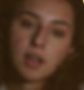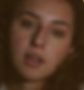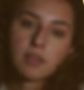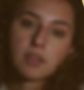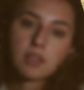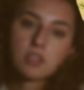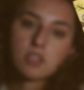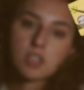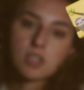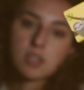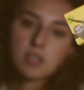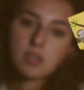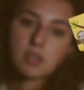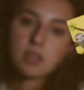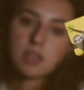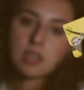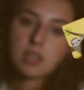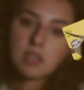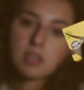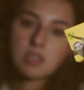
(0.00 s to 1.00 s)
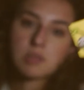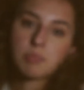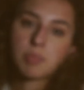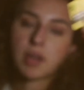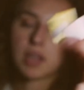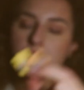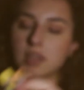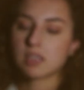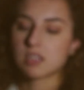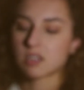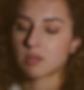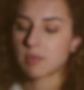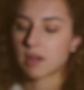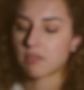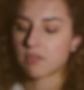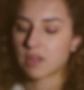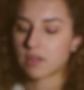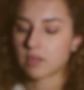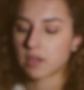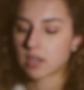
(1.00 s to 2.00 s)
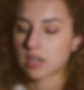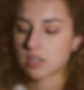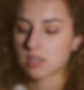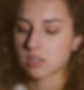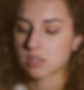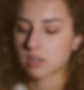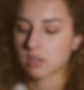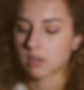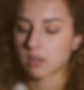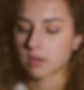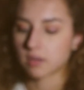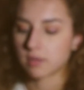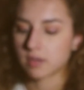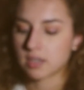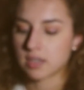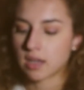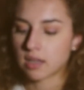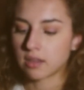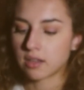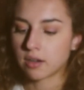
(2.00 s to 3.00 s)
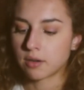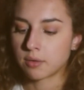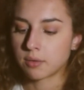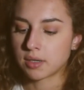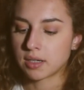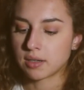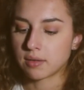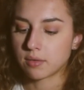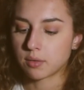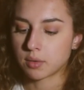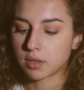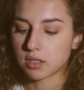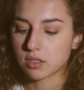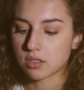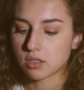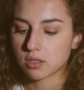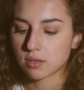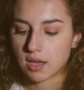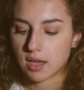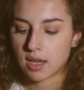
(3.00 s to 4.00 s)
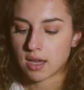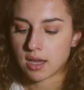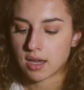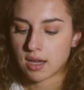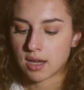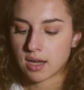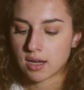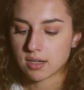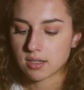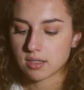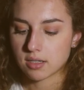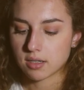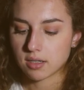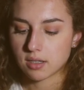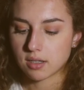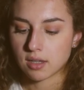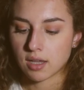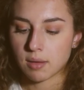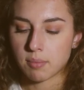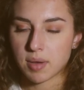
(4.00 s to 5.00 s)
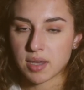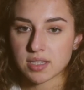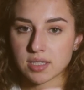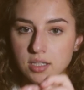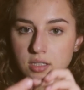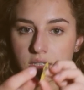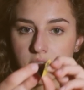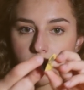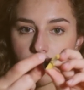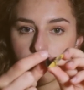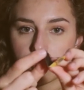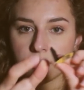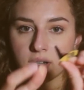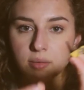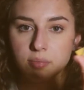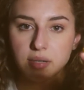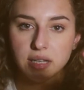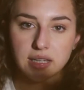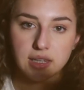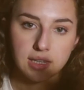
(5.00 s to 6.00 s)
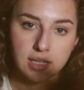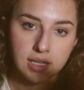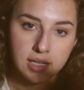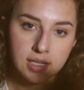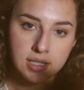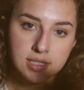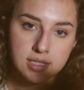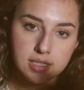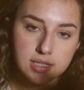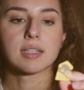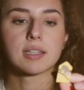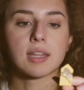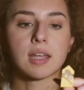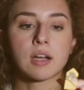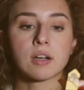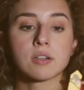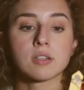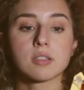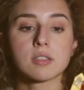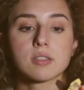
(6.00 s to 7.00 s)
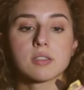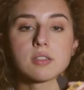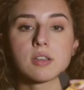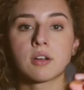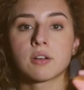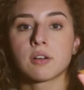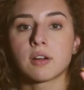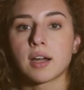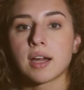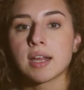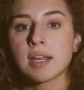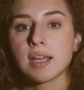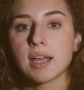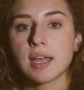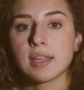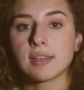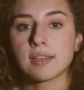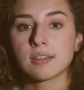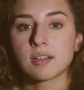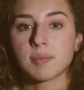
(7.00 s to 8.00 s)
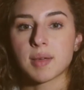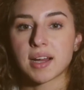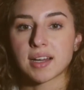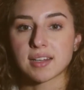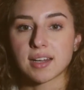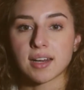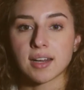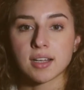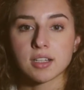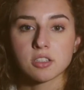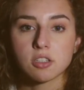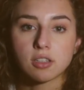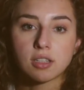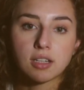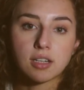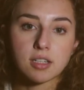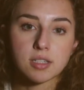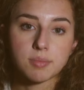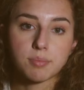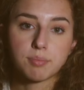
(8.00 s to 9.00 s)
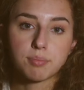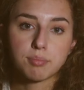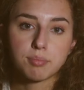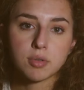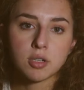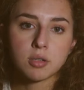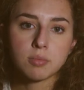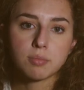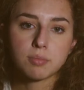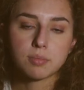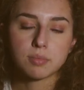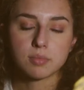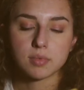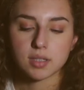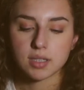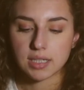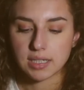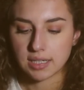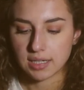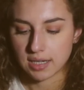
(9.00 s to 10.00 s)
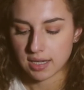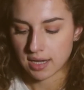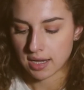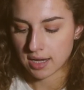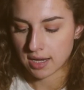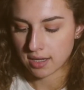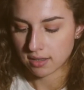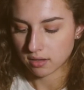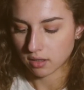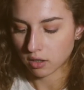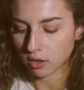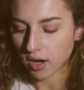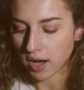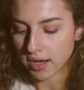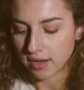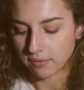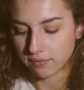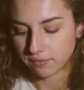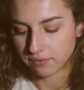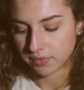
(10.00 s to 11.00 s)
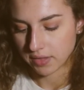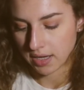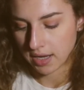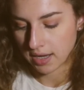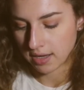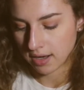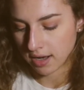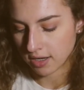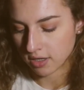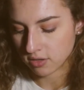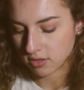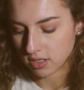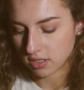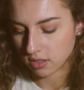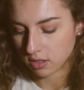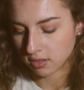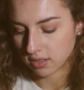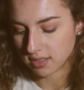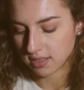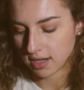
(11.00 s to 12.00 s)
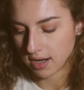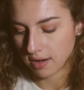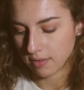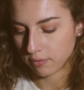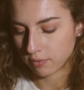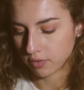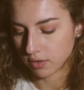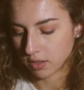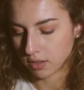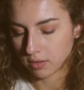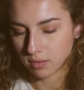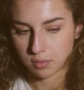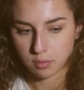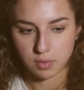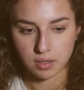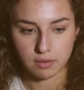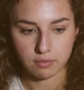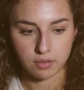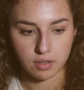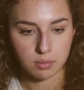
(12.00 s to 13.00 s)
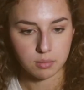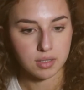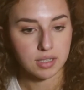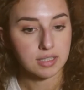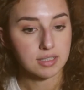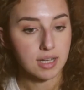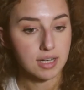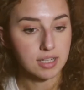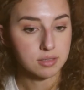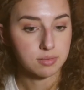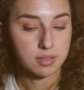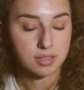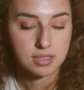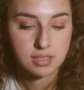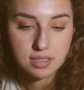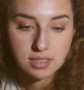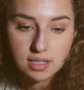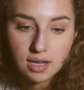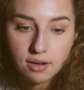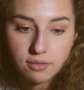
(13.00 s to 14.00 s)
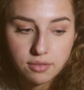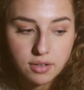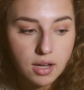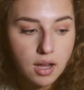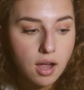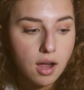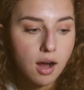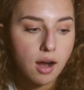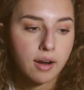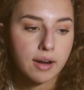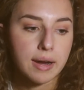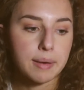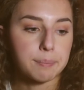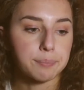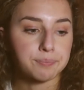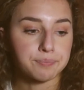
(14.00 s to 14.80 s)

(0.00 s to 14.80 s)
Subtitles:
than just these, but these are my favorite because they're yellow and orange. And they basically open up like this. They're just so great. And then they're magnetic, so they just boop. And they're great. And I use these all the time for whenever I'm reading textbooks and stuff. Alright,